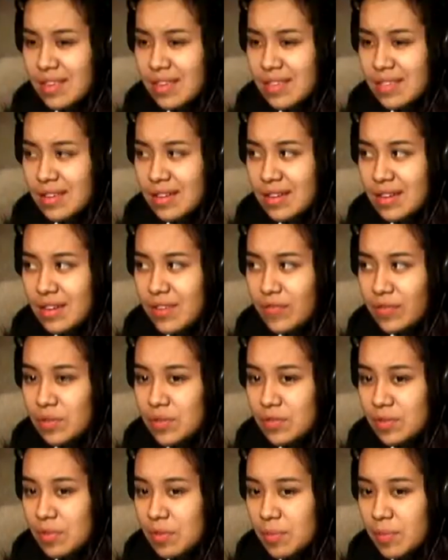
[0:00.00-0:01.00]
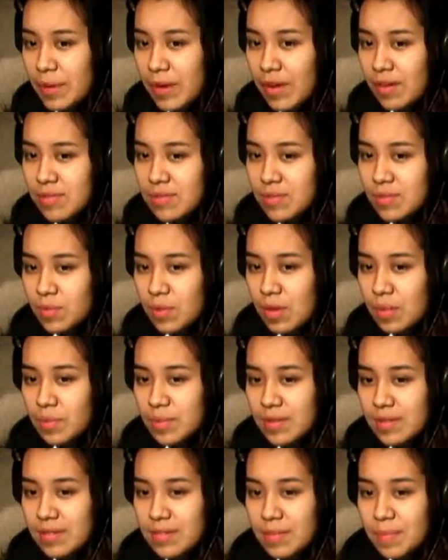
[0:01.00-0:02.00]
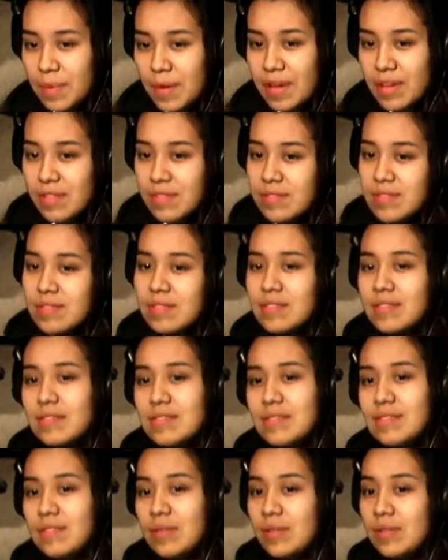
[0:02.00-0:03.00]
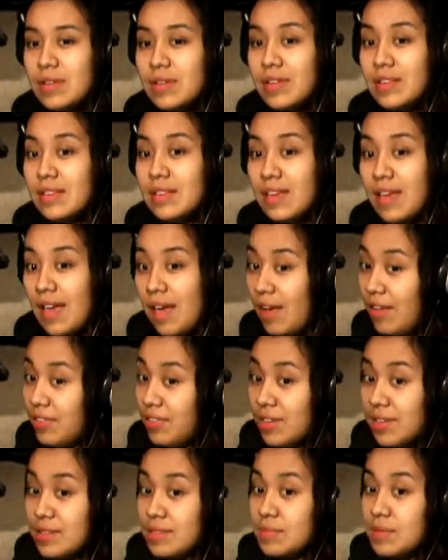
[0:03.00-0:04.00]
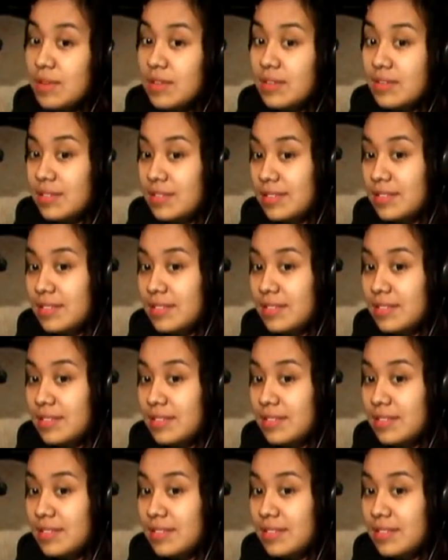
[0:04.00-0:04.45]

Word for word: think it's like an influence from the parents as well because mm-hmm. the parents don't eat healthy yeah. as well.